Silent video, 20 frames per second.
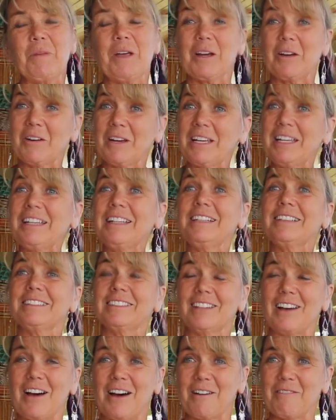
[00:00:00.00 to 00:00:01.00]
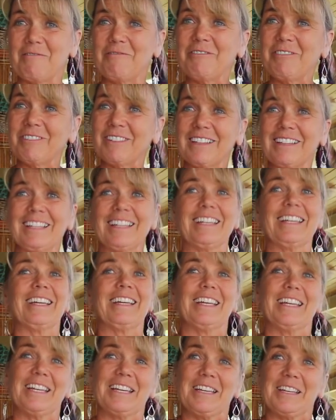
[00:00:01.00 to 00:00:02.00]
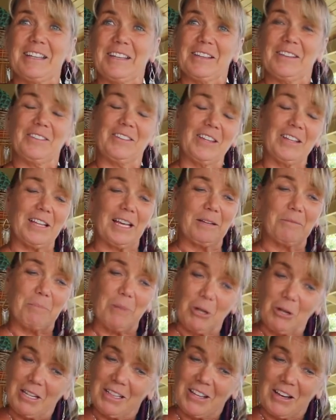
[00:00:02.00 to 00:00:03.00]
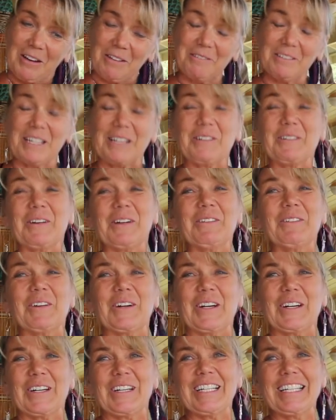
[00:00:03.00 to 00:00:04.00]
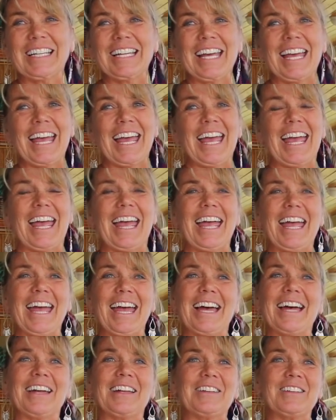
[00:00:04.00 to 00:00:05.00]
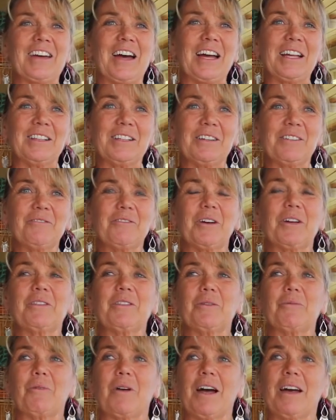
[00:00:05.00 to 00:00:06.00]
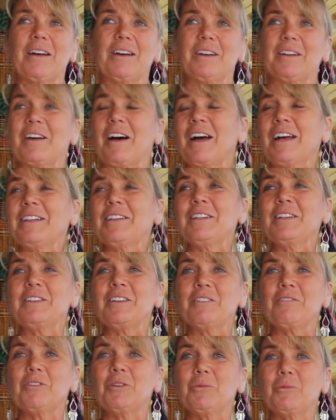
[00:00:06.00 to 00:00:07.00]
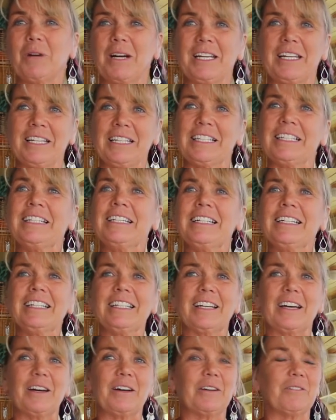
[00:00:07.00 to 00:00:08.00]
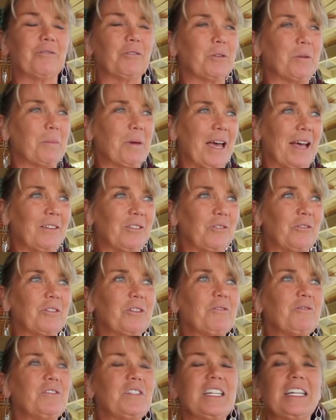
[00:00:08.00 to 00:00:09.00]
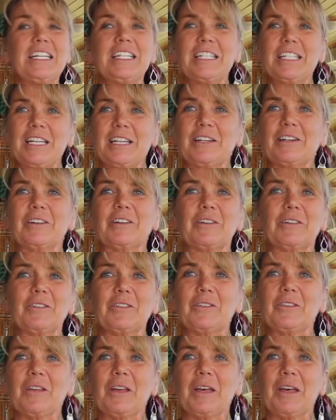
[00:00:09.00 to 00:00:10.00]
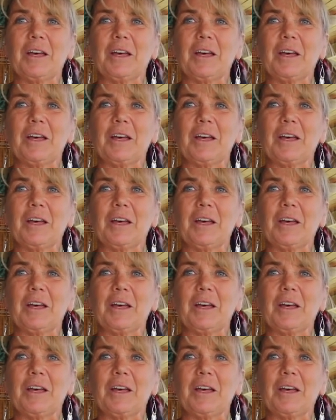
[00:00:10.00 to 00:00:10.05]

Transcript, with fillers: Mary Love, said like Mary Love, like one word, and I live on the island of Hawaii for the past 15 years